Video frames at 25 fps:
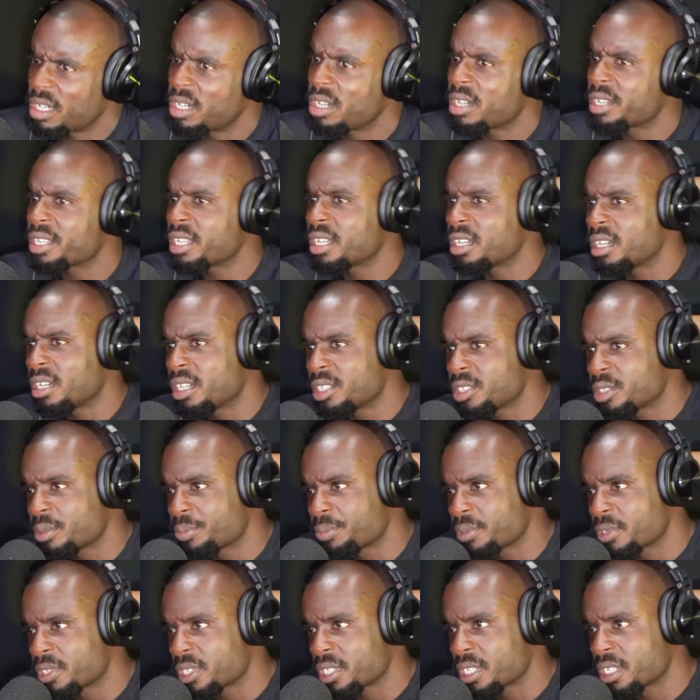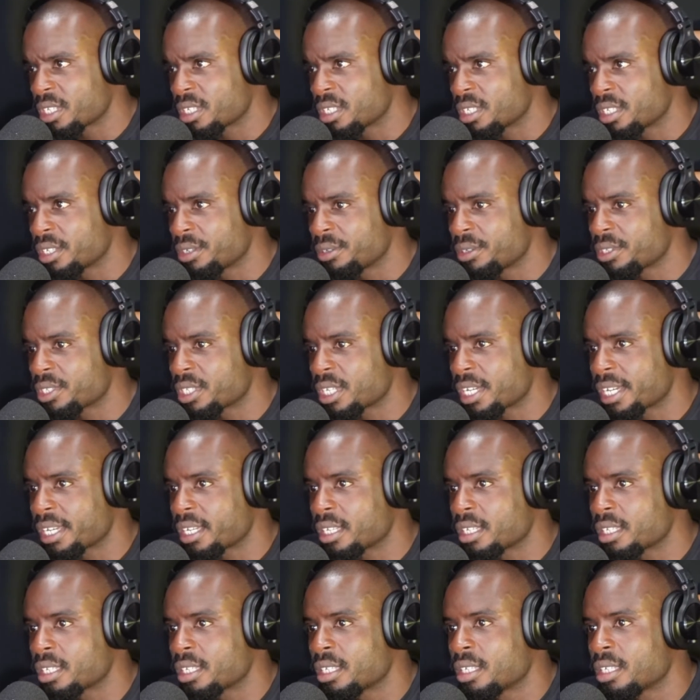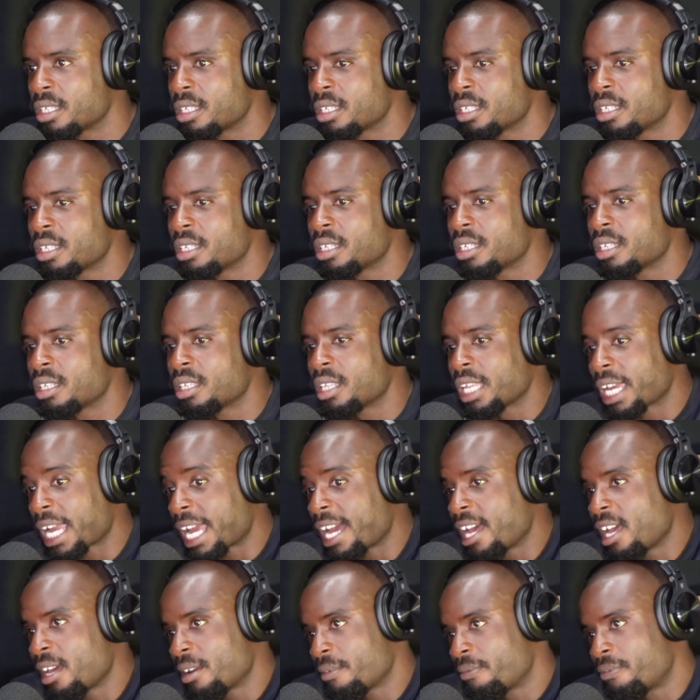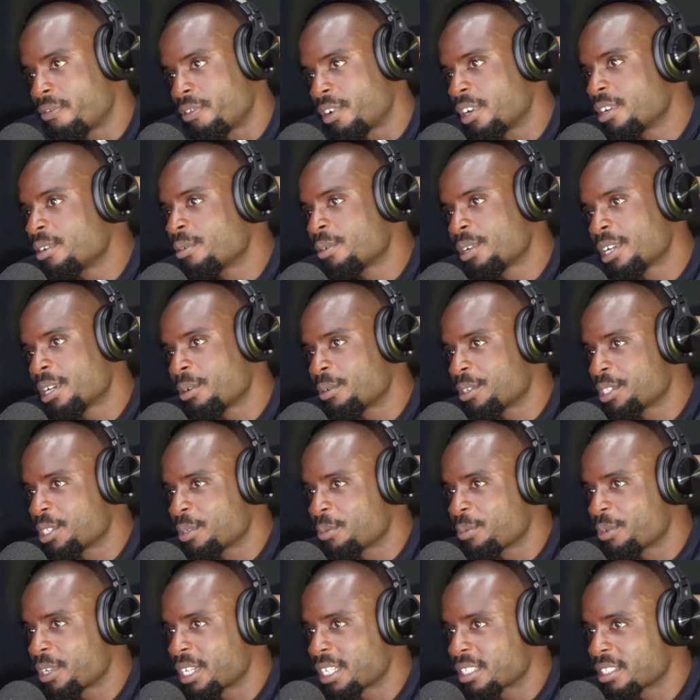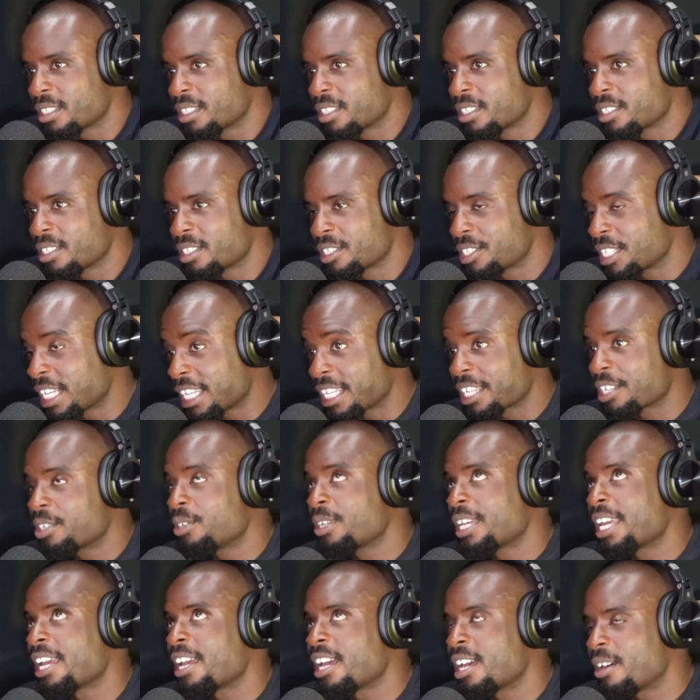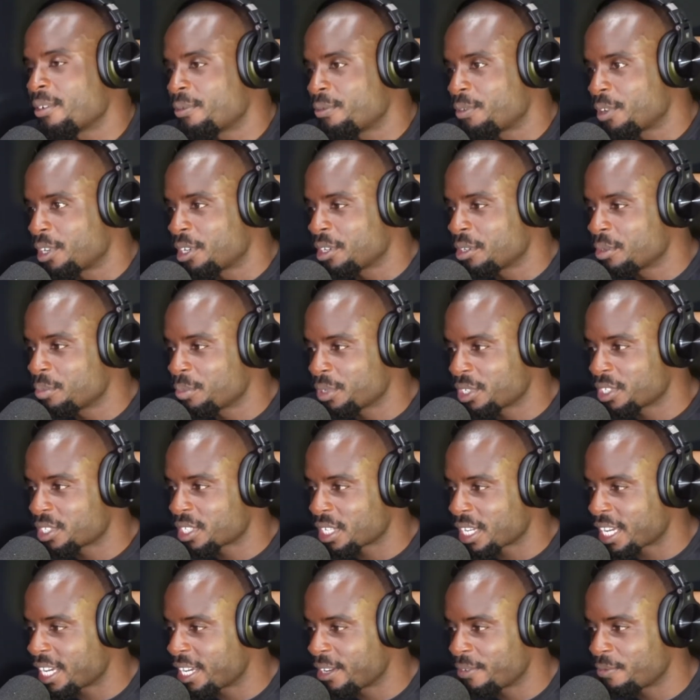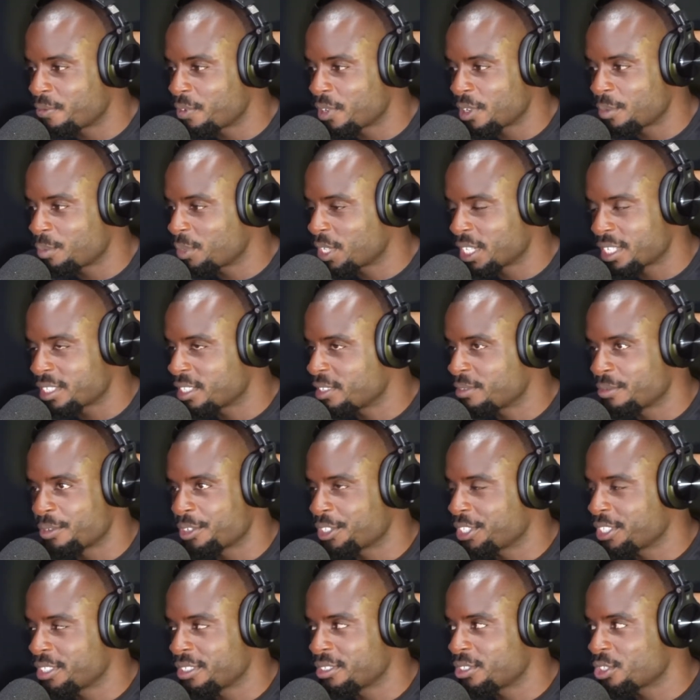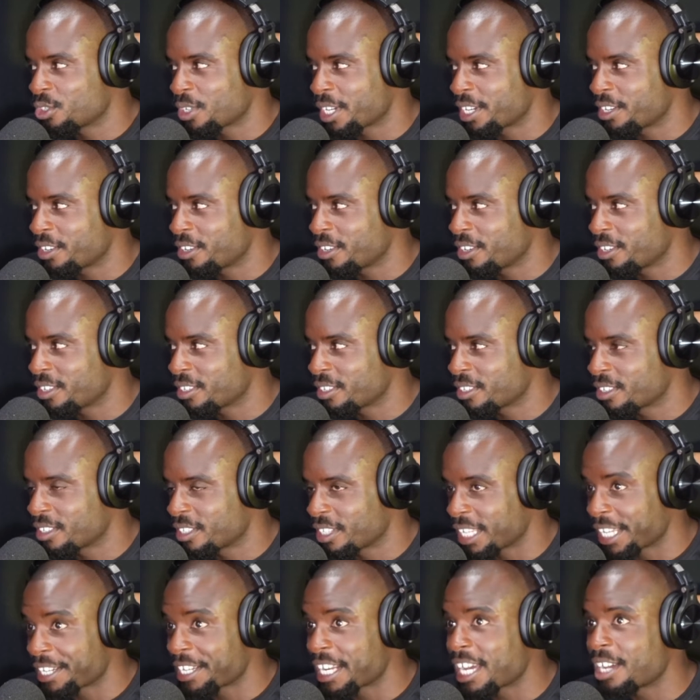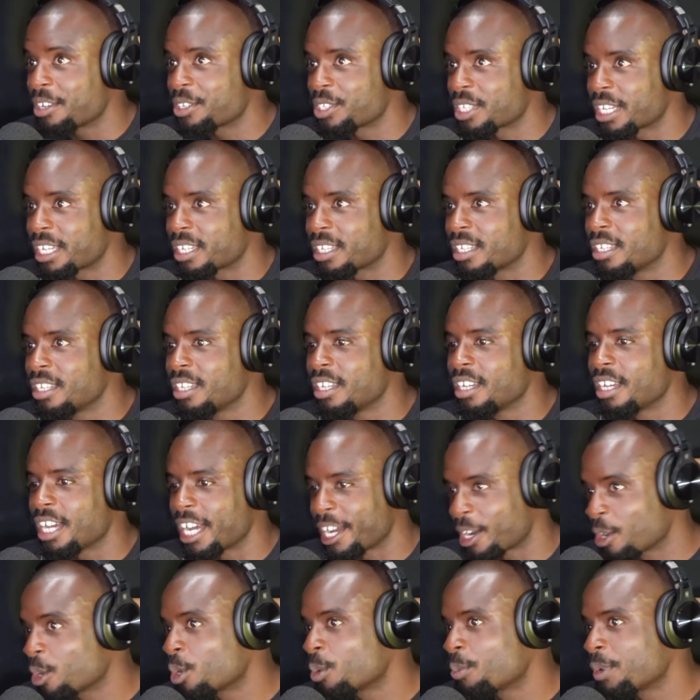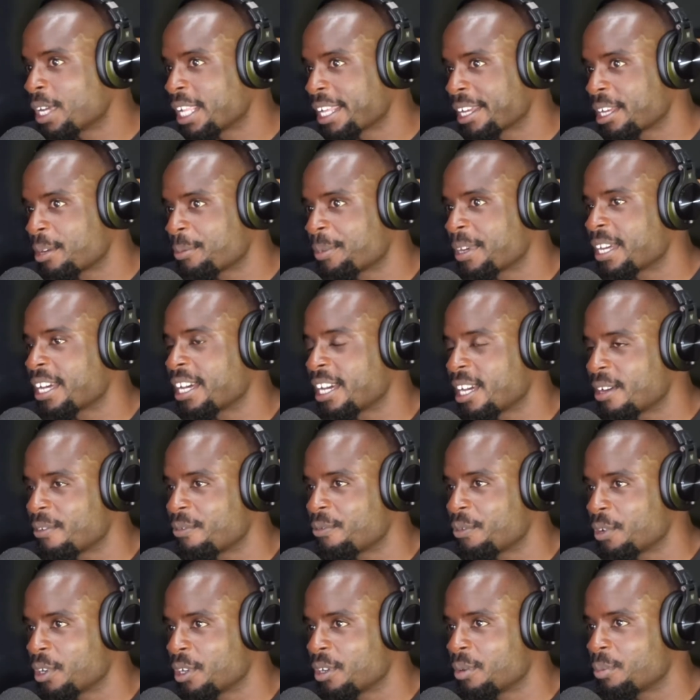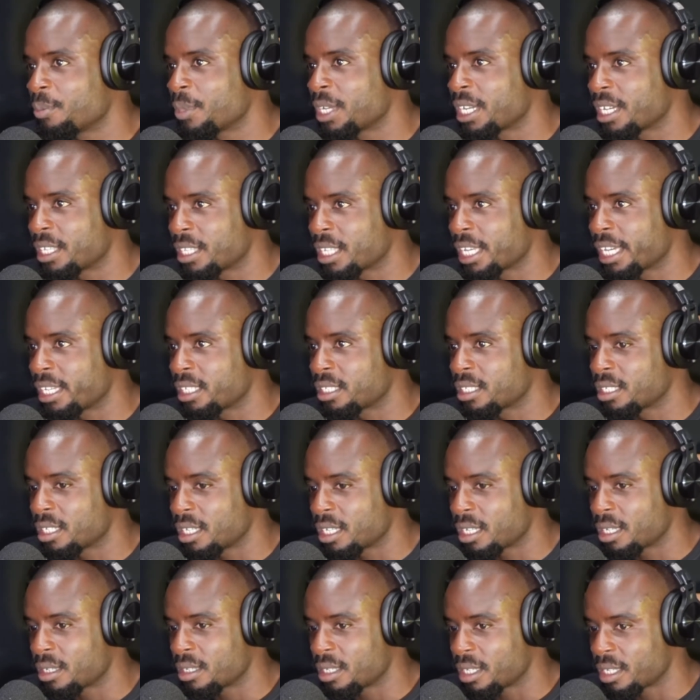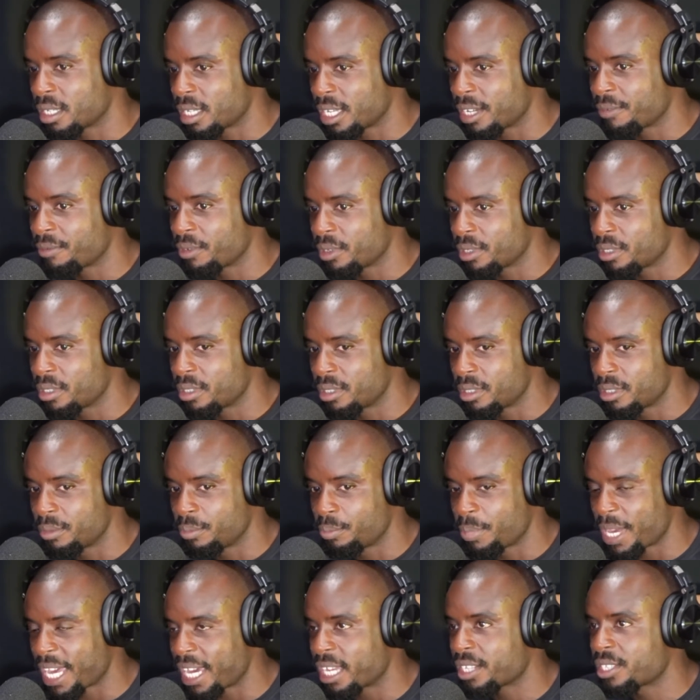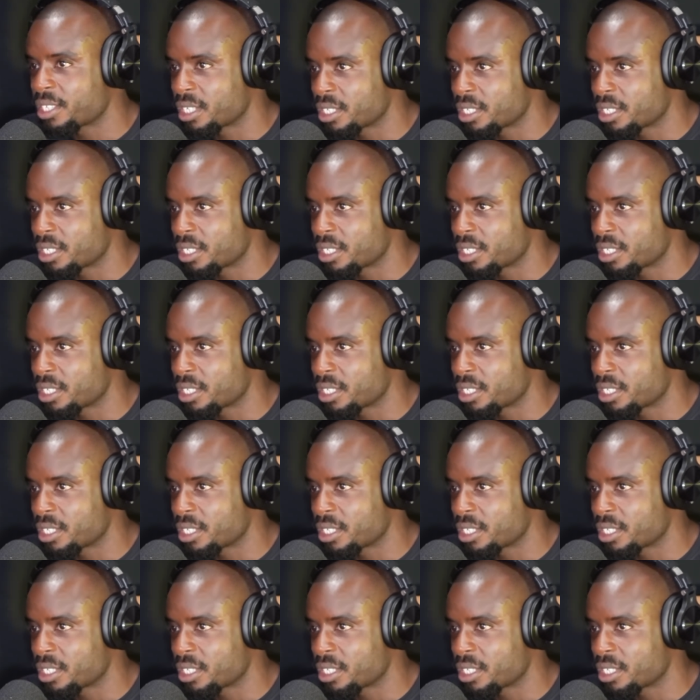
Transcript: Oh yeah, hundred percent. It was like like I had fun when I went to practice. Mm-hmm. It's not like you can't have fun, but it's like I had fun, but I didn't really train hard. Right, like now it's like I go to Bali MMA, I have fun, but I like every pad